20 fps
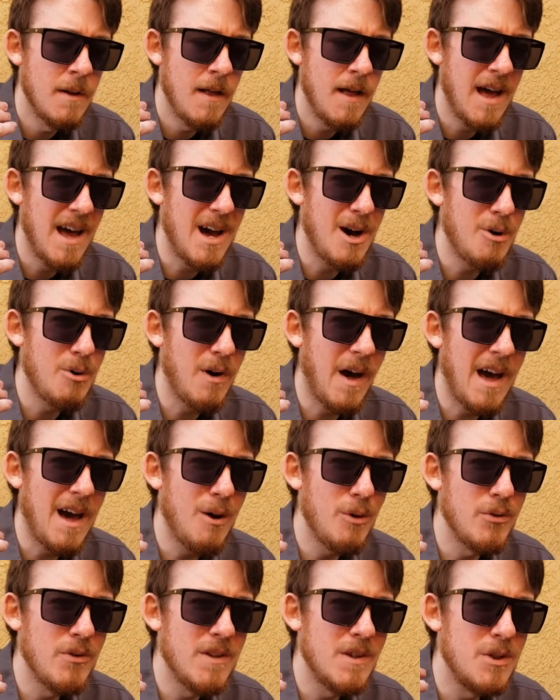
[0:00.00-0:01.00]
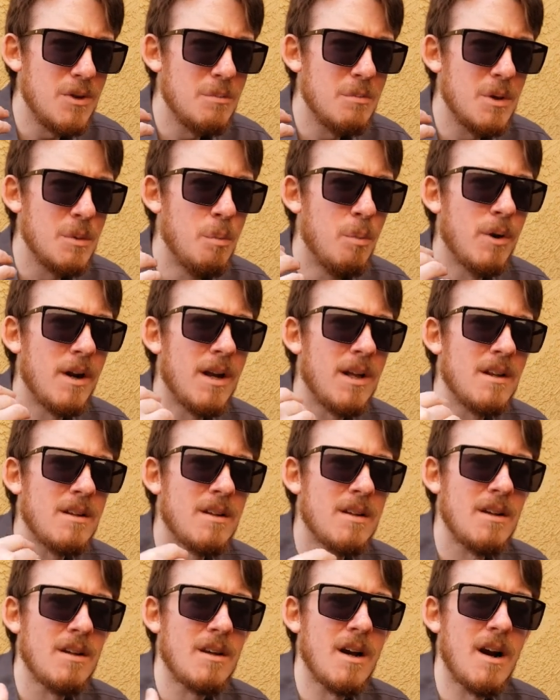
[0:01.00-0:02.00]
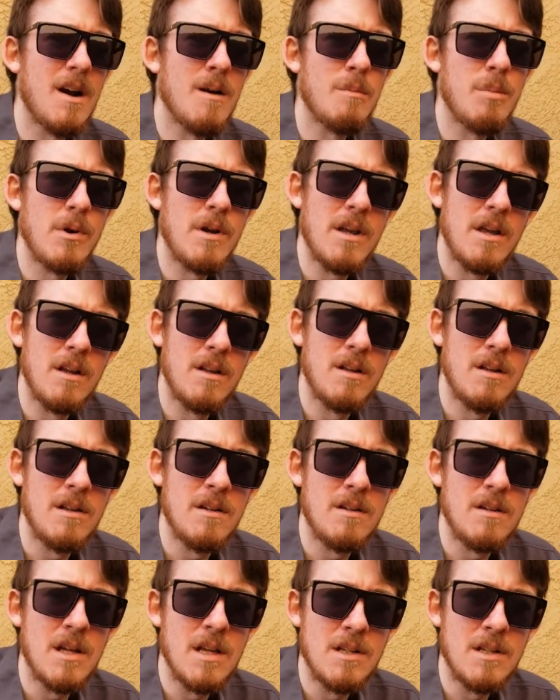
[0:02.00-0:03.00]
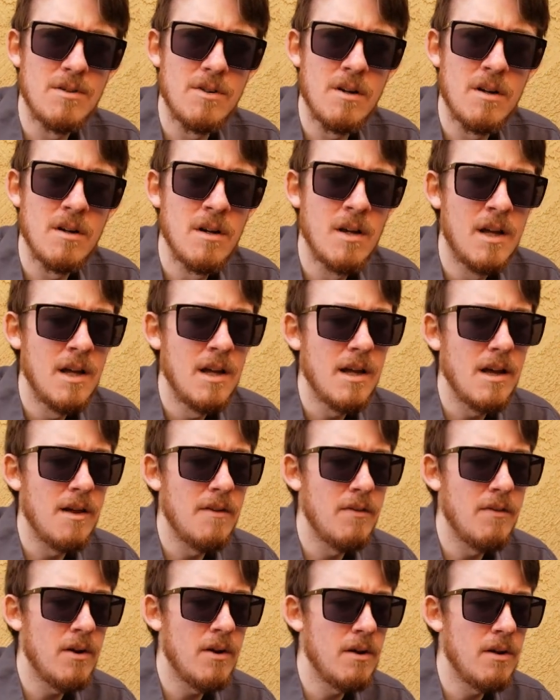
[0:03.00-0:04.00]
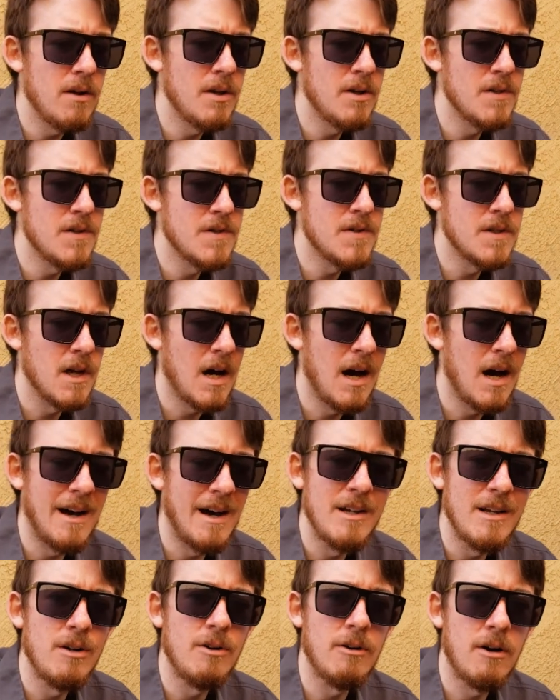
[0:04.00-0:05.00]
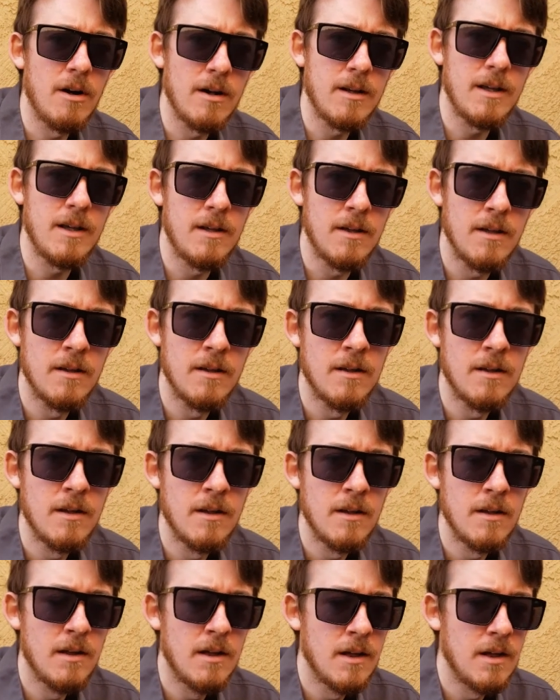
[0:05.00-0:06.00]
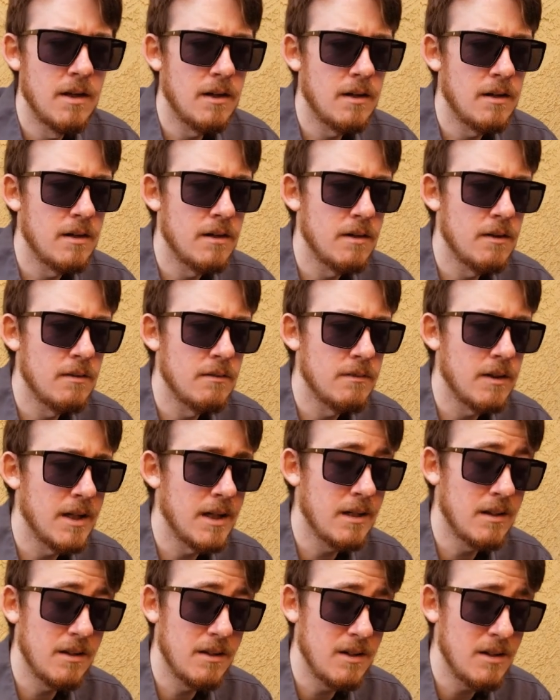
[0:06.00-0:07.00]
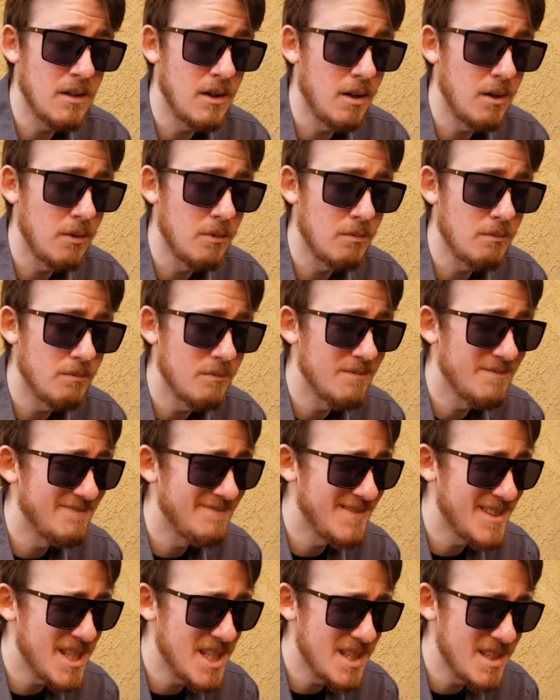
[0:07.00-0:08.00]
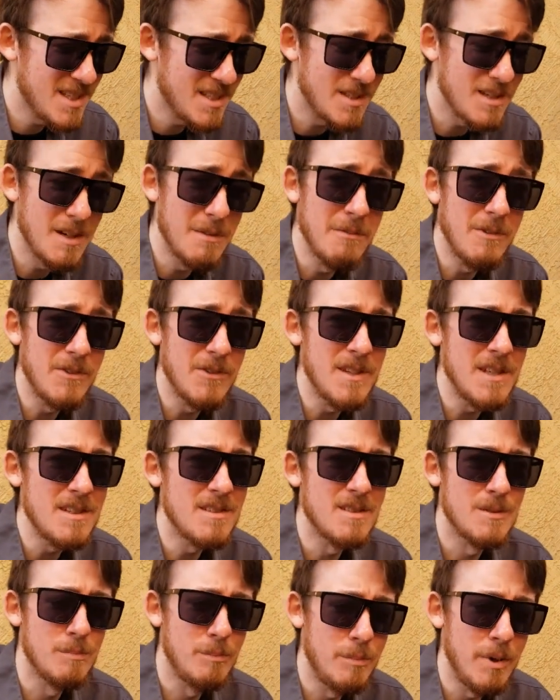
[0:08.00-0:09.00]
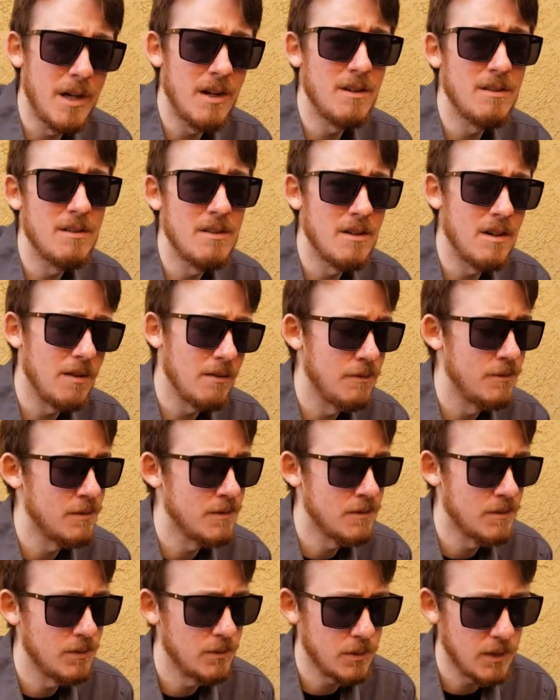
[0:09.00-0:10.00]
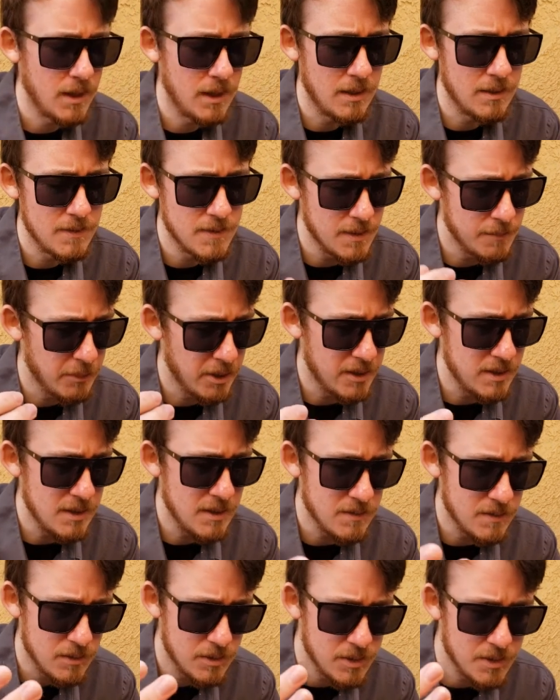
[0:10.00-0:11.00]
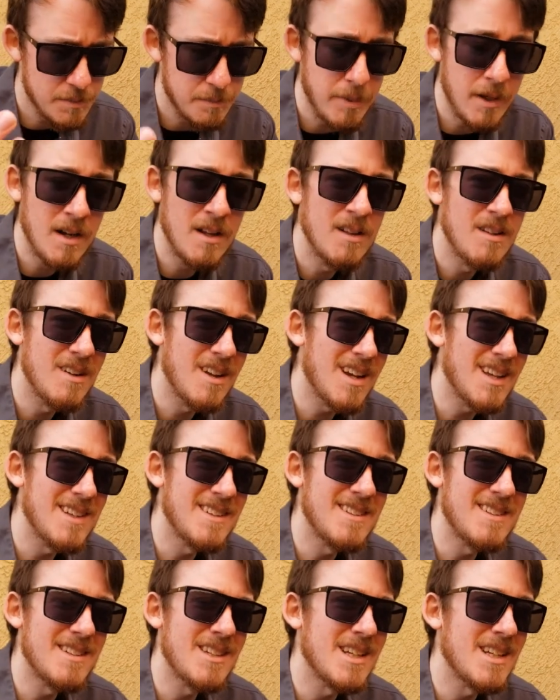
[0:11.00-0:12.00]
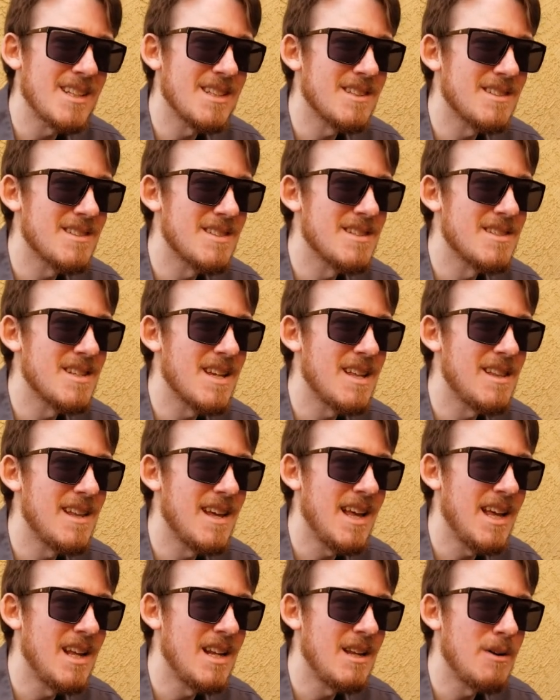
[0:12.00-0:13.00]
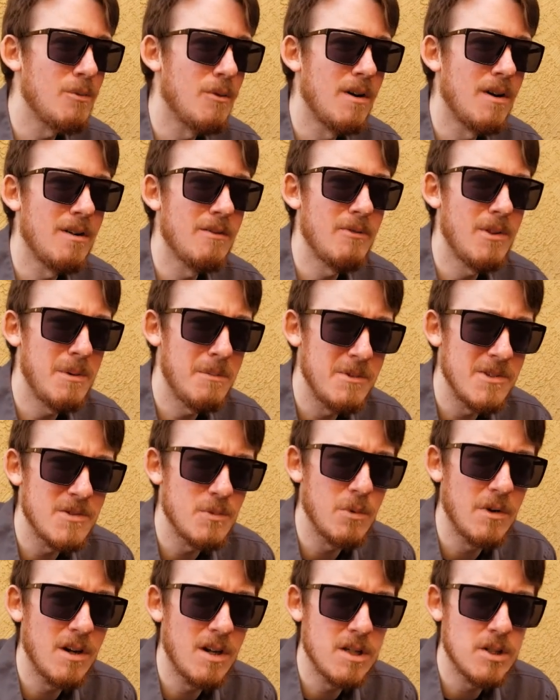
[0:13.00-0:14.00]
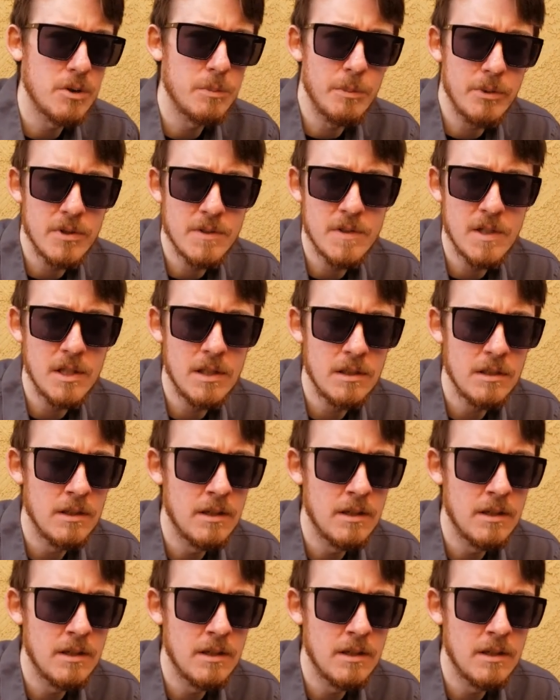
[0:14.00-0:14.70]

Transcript: how the human brain can comprehend nature. And there is a hierarchy. Like, some of these are better than others. Okay, some ideas are just better. Not to say that any one of them is 100%